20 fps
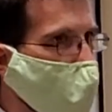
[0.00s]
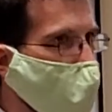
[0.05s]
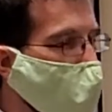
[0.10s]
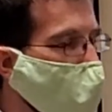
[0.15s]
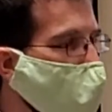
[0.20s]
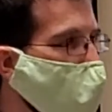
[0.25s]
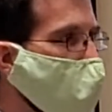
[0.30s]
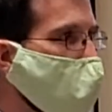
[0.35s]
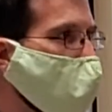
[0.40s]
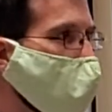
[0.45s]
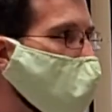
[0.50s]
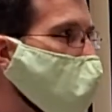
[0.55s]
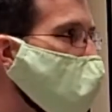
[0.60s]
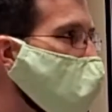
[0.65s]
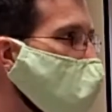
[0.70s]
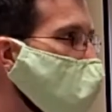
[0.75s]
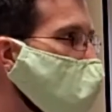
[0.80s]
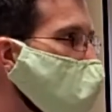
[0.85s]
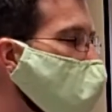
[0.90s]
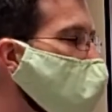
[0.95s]
you know, when
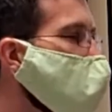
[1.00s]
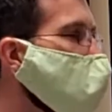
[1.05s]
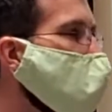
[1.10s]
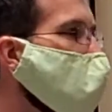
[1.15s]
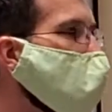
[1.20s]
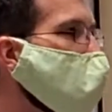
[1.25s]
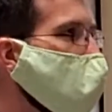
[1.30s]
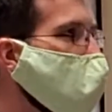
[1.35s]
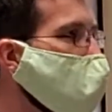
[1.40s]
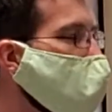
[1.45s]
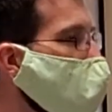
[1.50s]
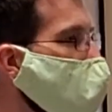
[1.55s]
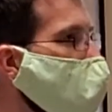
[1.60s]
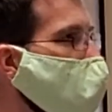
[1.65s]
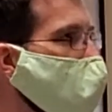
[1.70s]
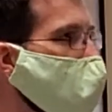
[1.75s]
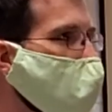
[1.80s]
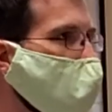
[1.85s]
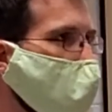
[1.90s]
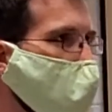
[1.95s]
we step into
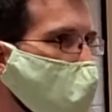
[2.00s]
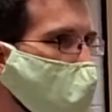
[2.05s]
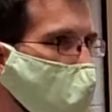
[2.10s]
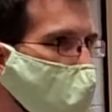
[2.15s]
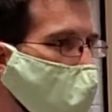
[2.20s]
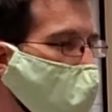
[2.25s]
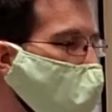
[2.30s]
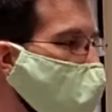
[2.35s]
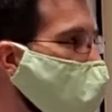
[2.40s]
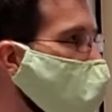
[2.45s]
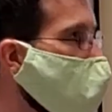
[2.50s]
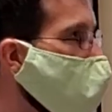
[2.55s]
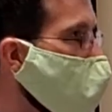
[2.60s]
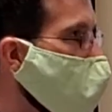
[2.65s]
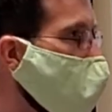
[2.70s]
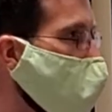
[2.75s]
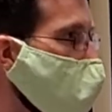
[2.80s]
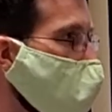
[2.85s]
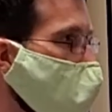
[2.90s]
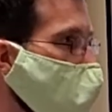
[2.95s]
these cultures that we don't really